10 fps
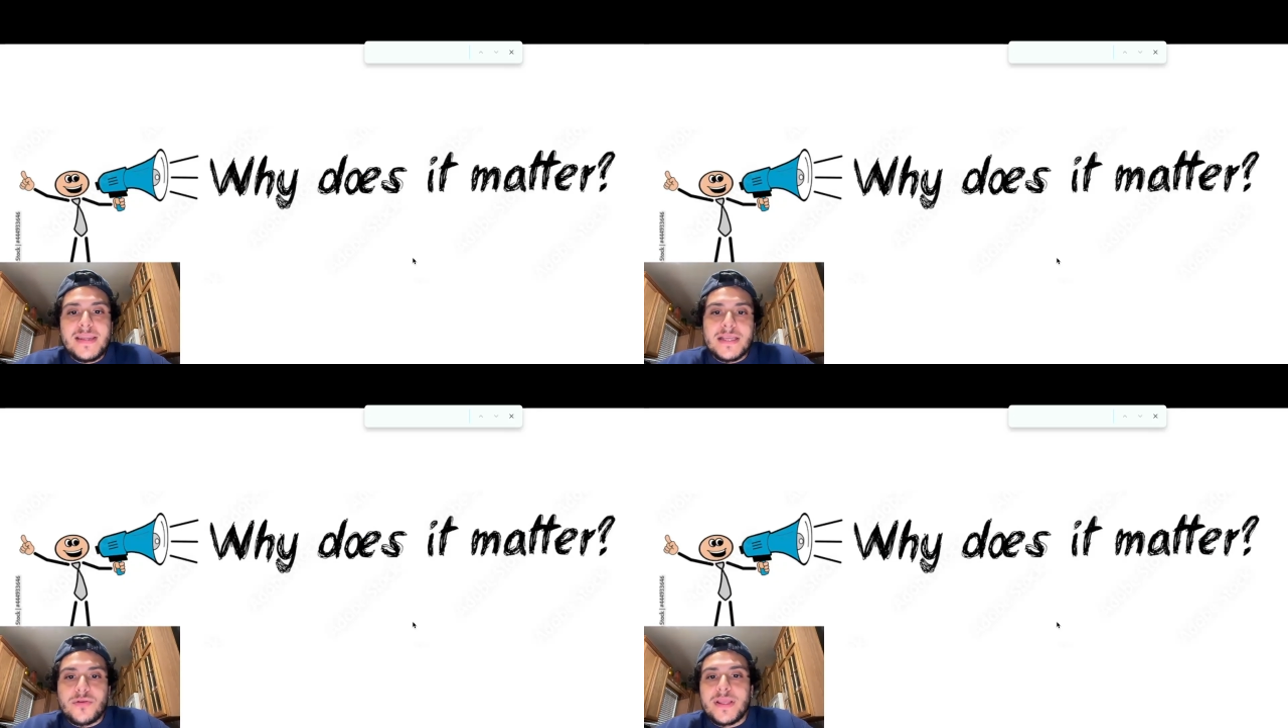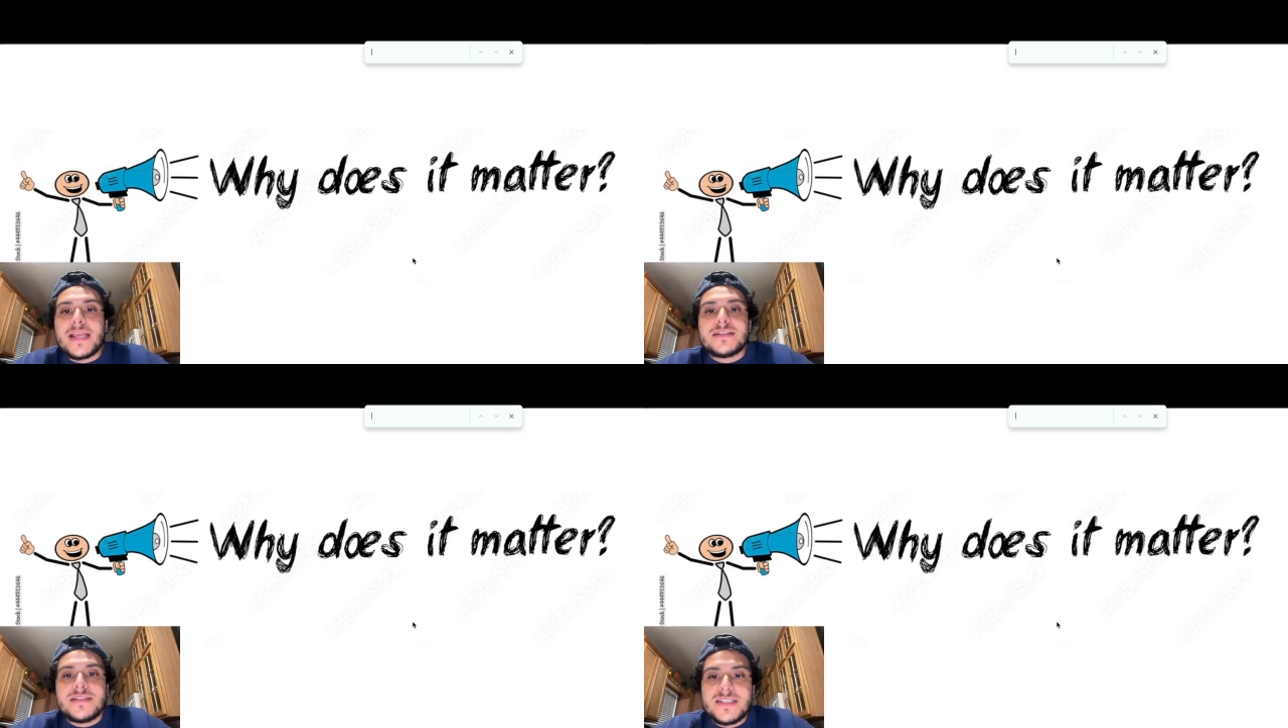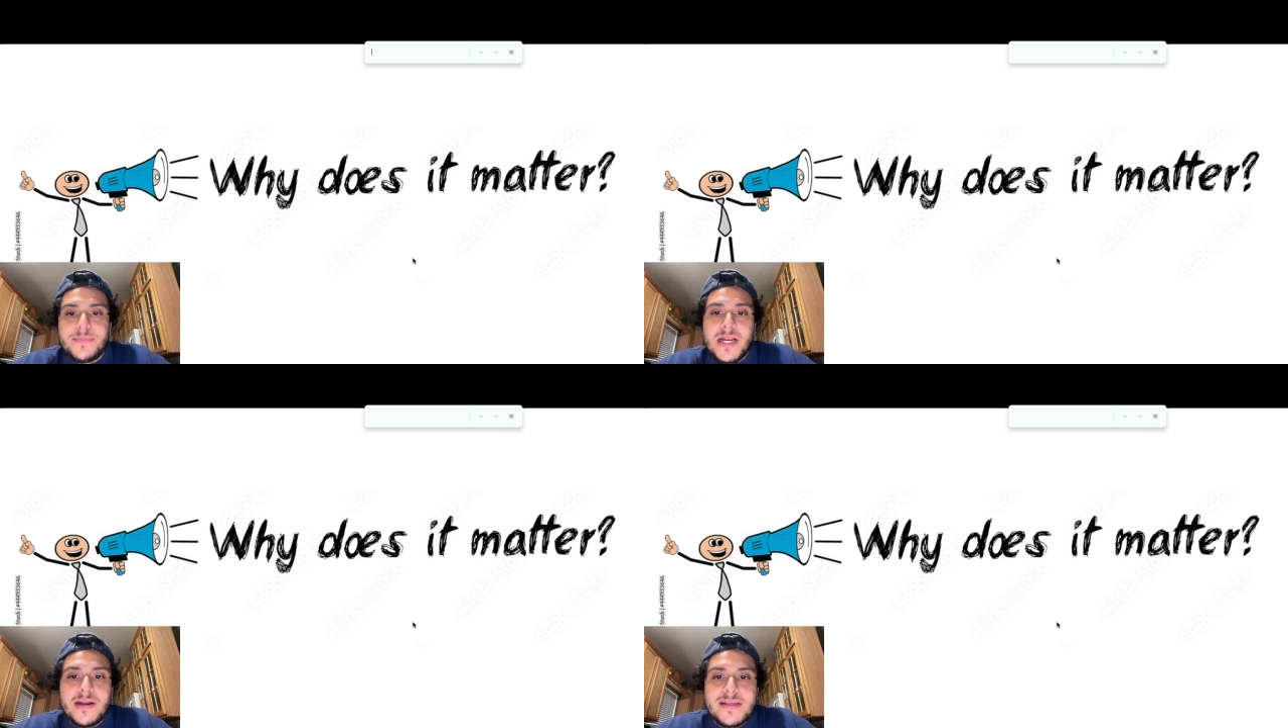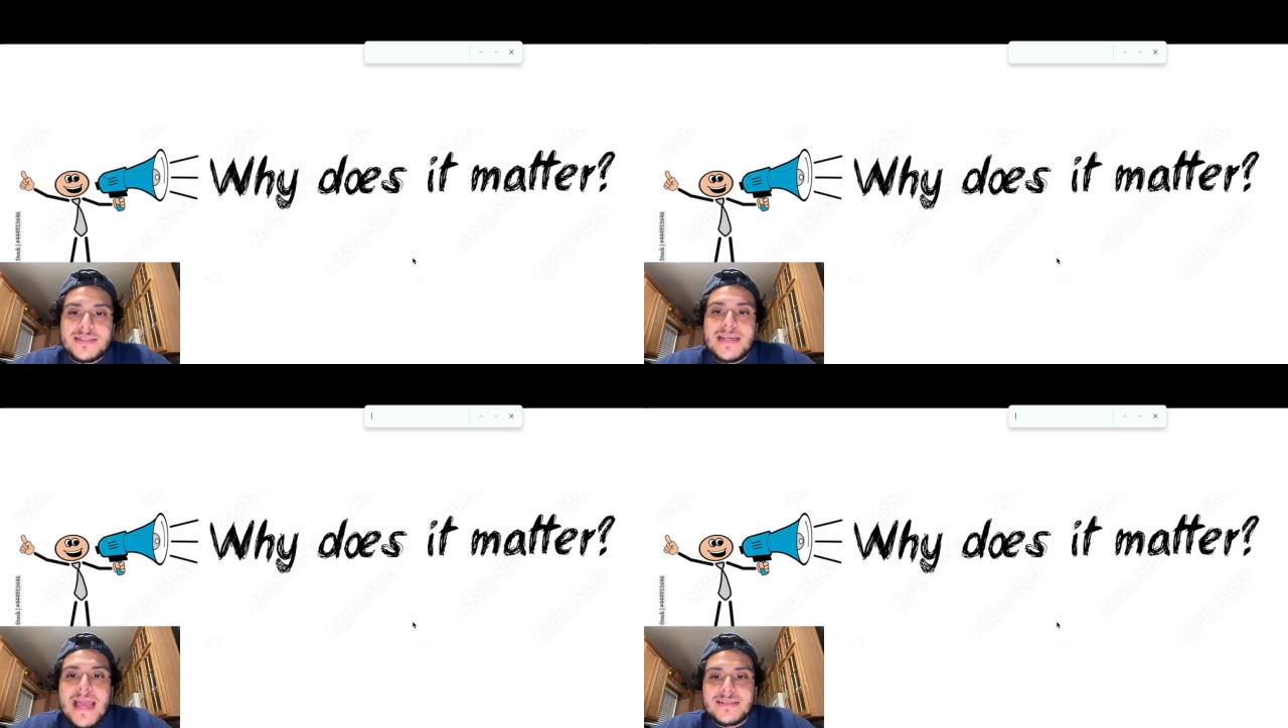it creates disparities
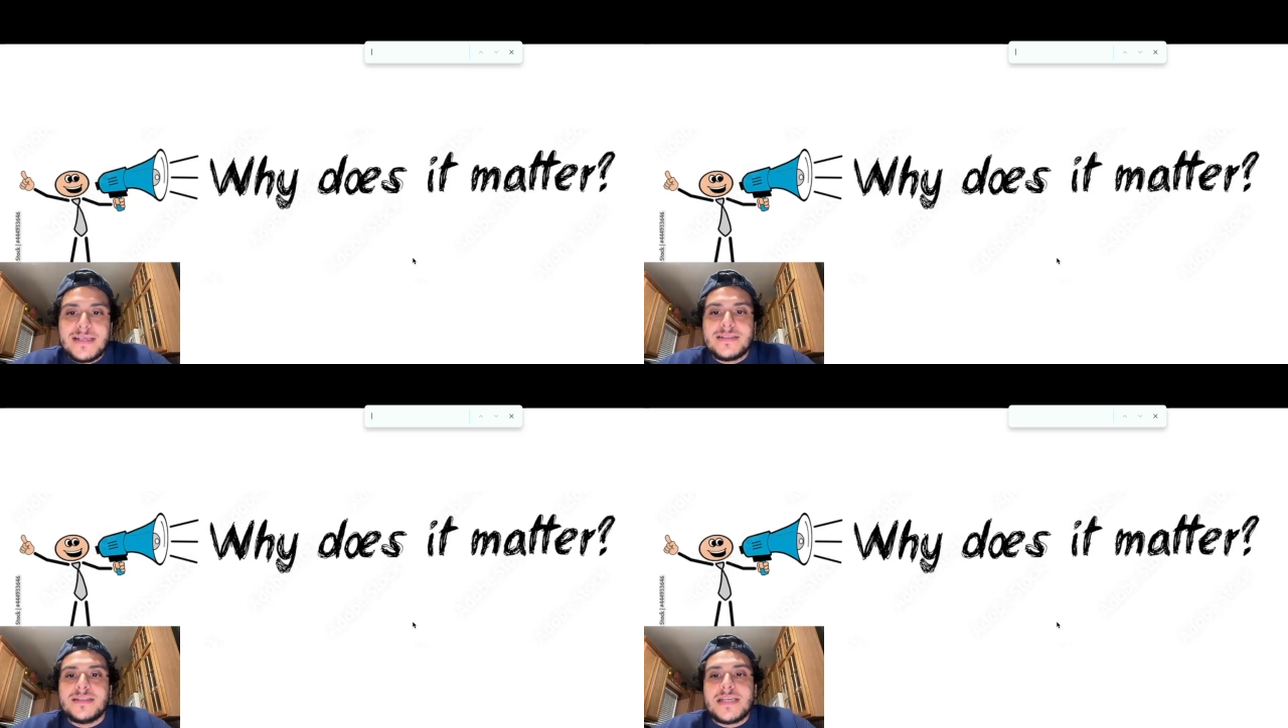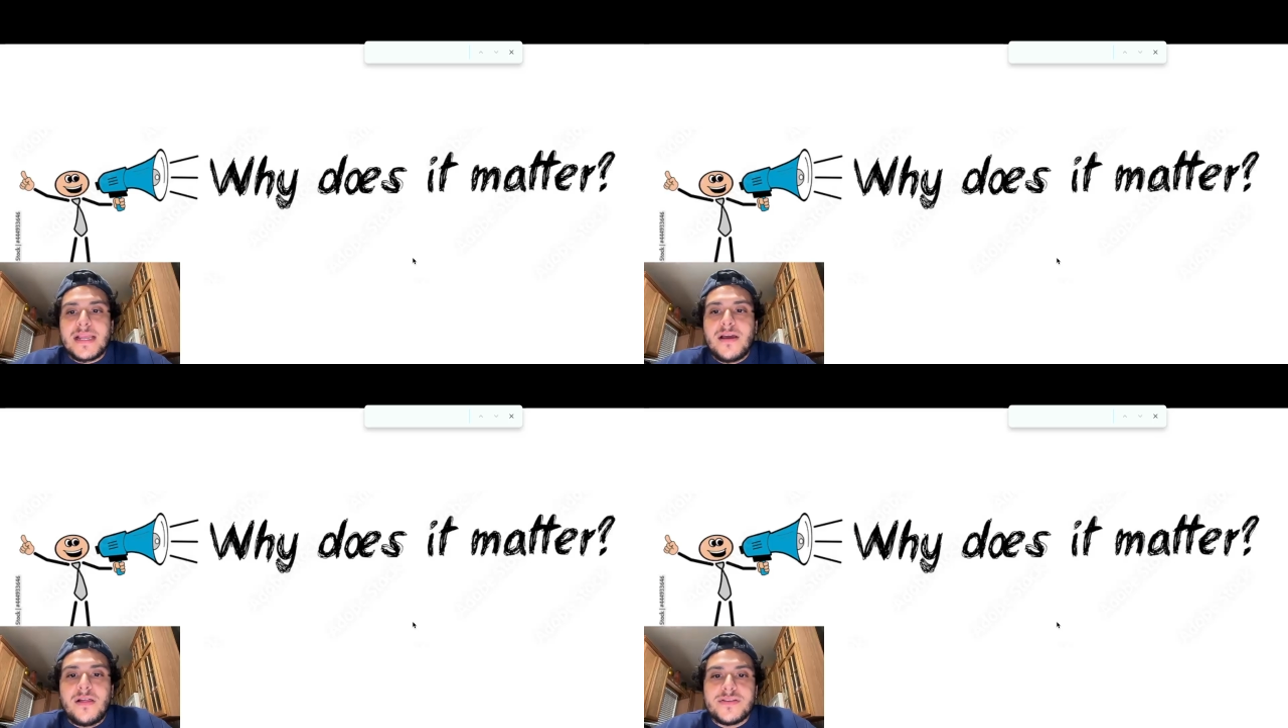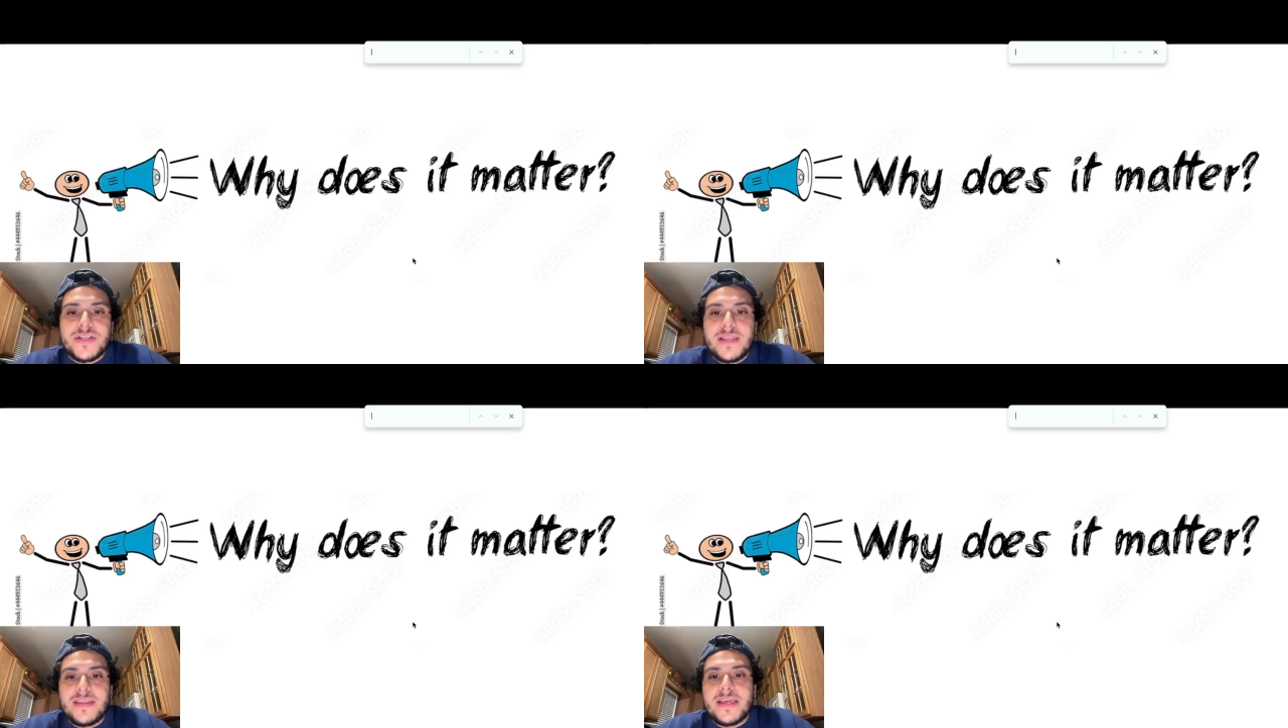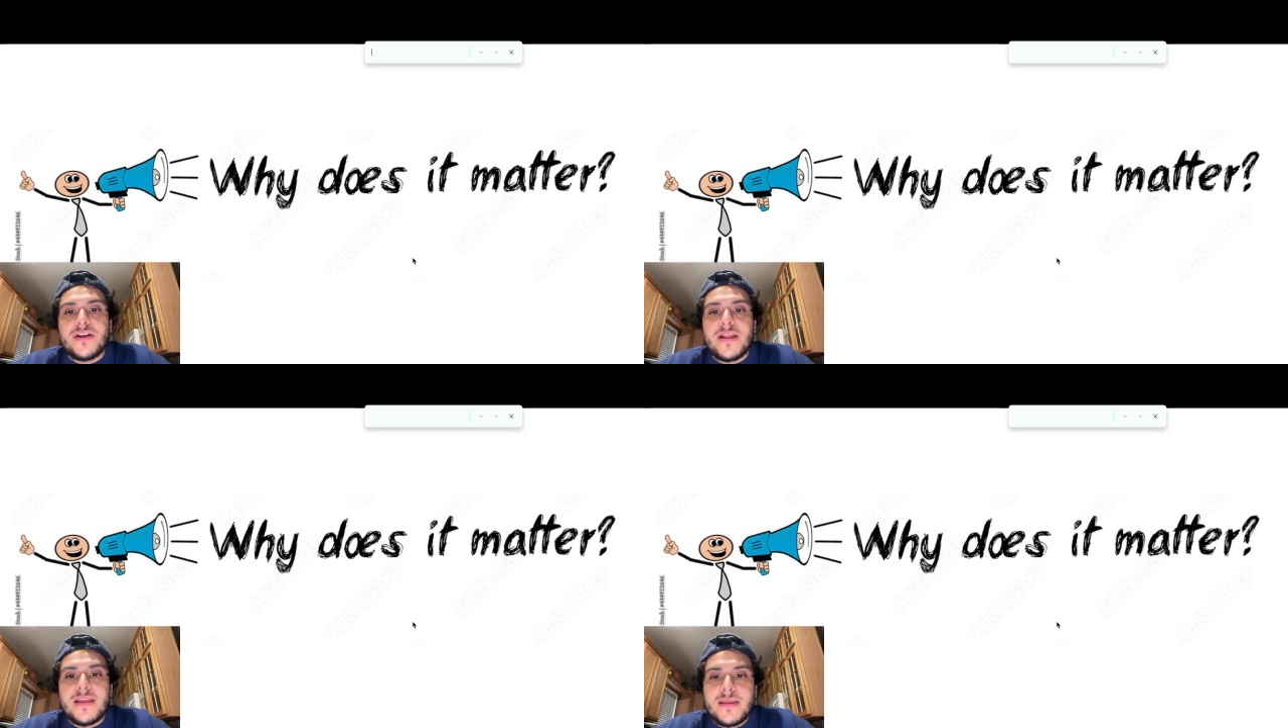in access to technology and the
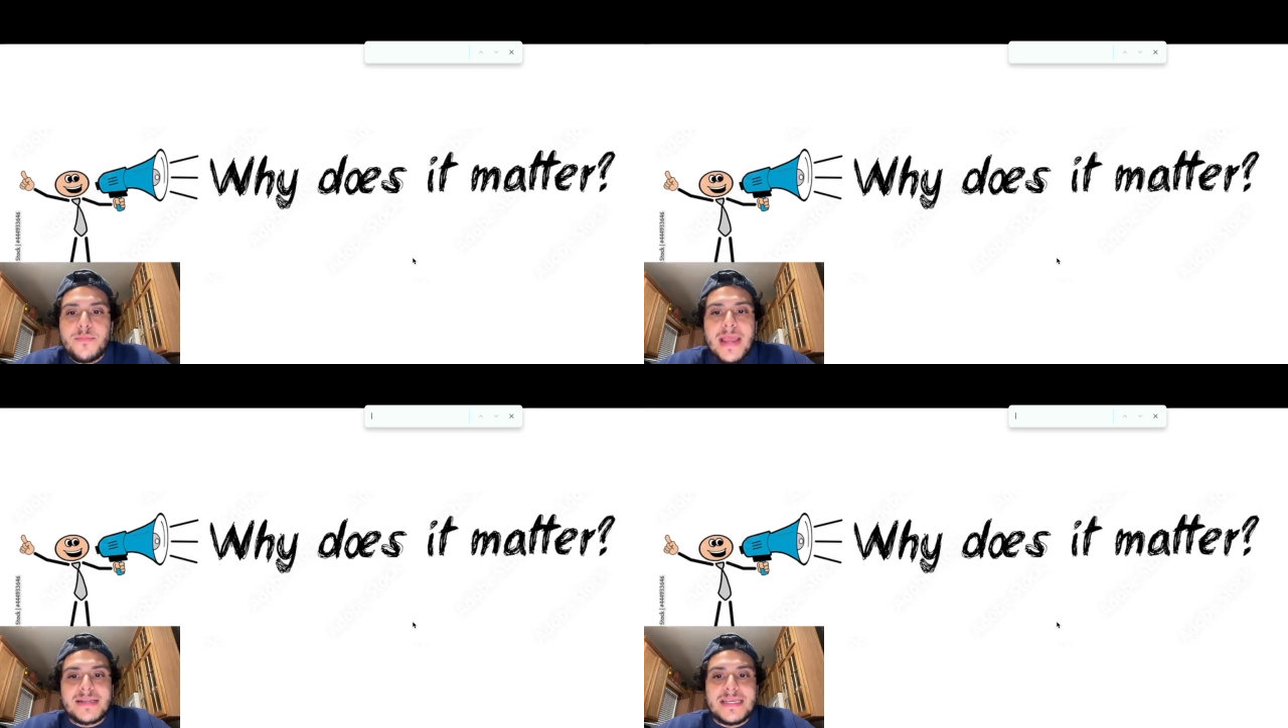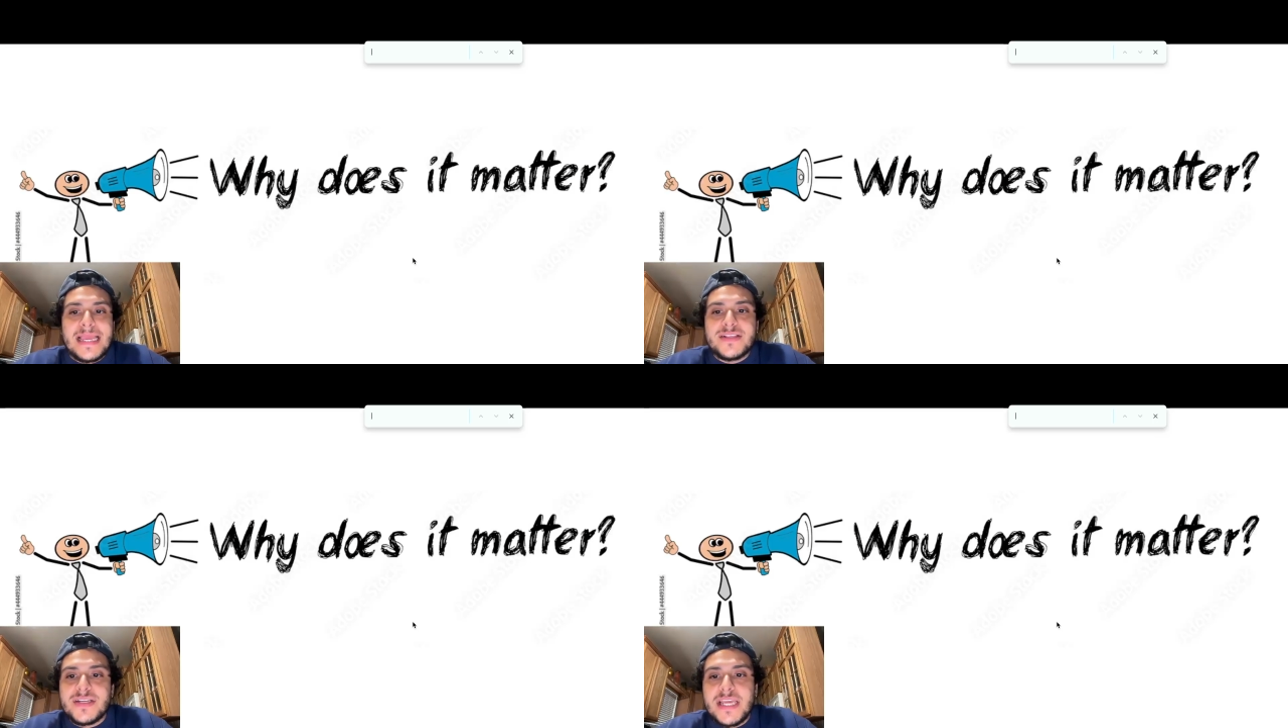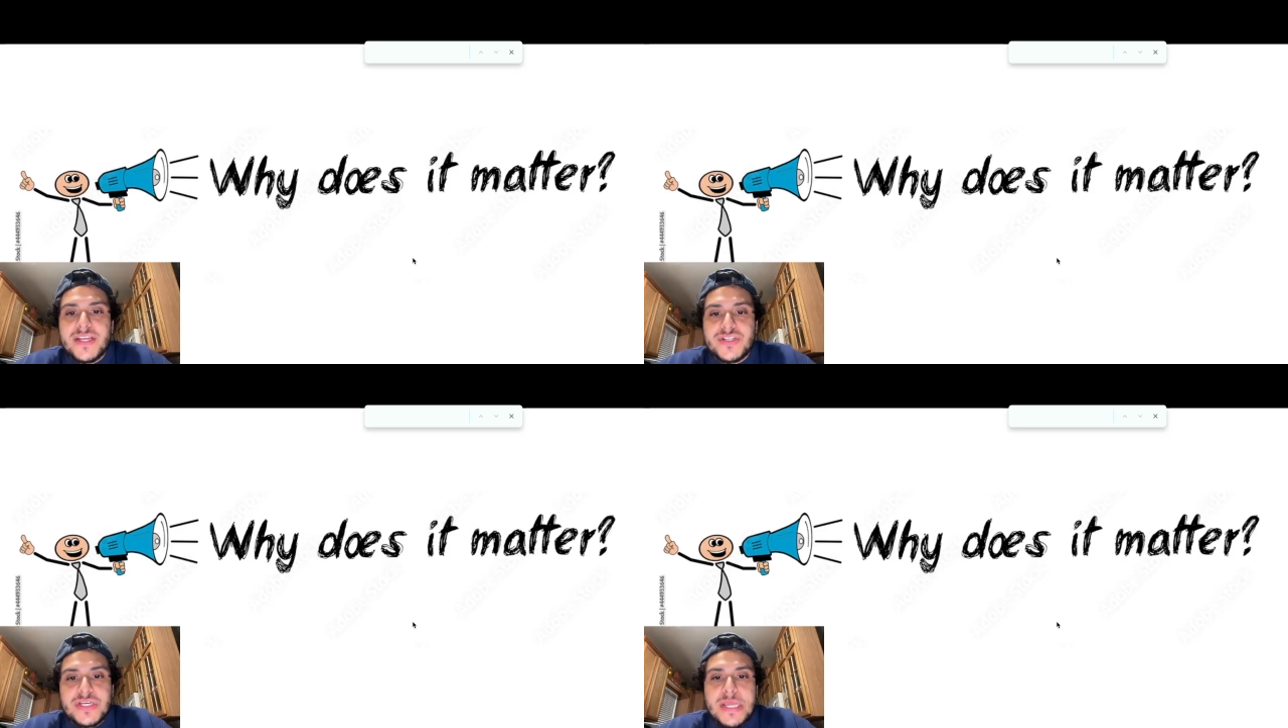internet, impacting education,